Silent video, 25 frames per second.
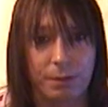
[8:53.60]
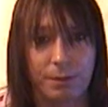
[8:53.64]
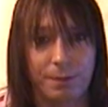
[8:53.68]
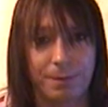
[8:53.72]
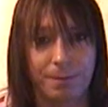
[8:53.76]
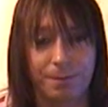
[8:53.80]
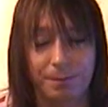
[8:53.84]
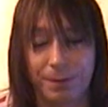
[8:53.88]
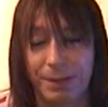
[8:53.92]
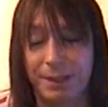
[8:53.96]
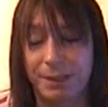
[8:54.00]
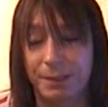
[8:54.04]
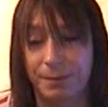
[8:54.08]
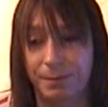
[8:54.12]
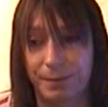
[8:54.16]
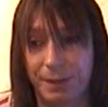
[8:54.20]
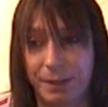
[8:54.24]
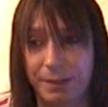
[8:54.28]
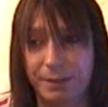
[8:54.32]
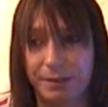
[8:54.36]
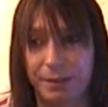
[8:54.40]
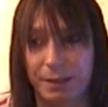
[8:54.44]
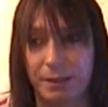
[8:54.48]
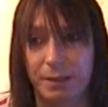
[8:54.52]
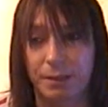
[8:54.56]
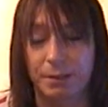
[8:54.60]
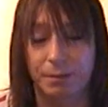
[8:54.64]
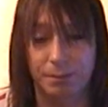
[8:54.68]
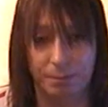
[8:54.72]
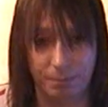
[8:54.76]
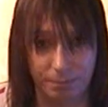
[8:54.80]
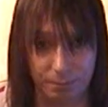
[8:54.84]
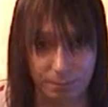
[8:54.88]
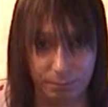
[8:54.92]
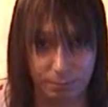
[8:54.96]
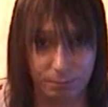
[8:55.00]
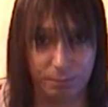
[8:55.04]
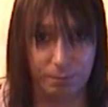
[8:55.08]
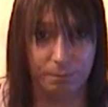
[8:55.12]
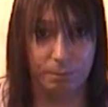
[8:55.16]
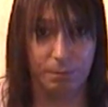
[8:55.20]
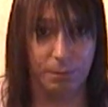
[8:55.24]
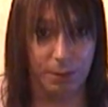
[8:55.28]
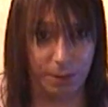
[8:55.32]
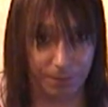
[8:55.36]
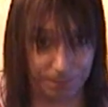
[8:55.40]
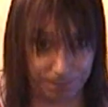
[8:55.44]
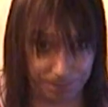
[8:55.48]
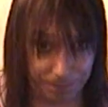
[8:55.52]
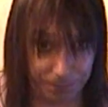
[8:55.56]
In fact, if anything, it
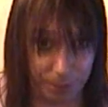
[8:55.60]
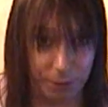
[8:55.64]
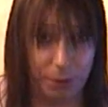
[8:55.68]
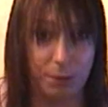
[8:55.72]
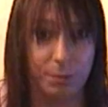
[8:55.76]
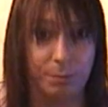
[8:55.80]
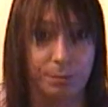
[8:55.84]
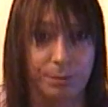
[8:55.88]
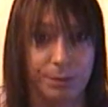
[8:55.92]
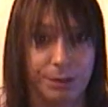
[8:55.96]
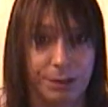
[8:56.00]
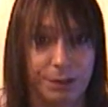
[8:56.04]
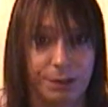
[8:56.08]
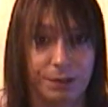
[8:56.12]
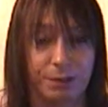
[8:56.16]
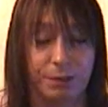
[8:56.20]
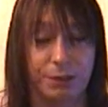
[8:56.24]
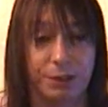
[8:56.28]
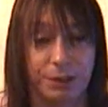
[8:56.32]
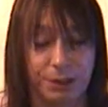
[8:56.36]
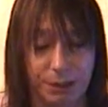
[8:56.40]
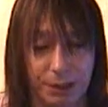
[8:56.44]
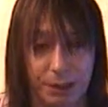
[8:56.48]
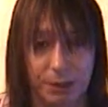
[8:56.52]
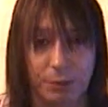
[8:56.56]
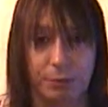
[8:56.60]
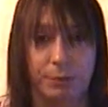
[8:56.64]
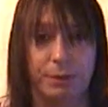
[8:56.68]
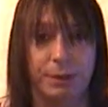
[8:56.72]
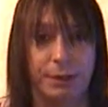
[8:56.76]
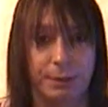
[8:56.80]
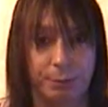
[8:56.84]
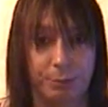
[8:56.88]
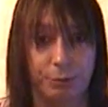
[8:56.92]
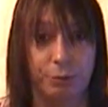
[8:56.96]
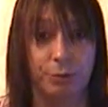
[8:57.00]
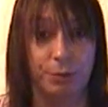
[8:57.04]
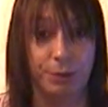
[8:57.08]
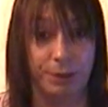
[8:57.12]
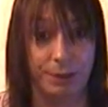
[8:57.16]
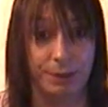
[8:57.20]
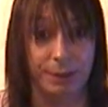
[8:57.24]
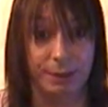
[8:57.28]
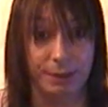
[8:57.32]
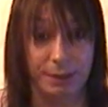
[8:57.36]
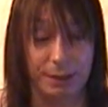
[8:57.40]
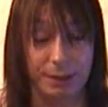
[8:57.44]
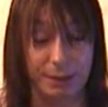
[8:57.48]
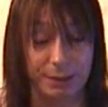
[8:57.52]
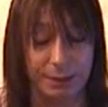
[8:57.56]
affirms just how deep-rooted
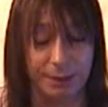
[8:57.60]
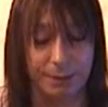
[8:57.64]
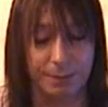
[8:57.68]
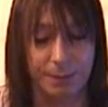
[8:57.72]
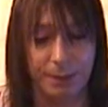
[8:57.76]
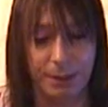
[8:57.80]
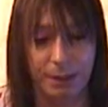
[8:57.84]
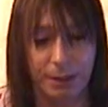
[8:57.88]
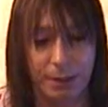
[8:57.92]
it is.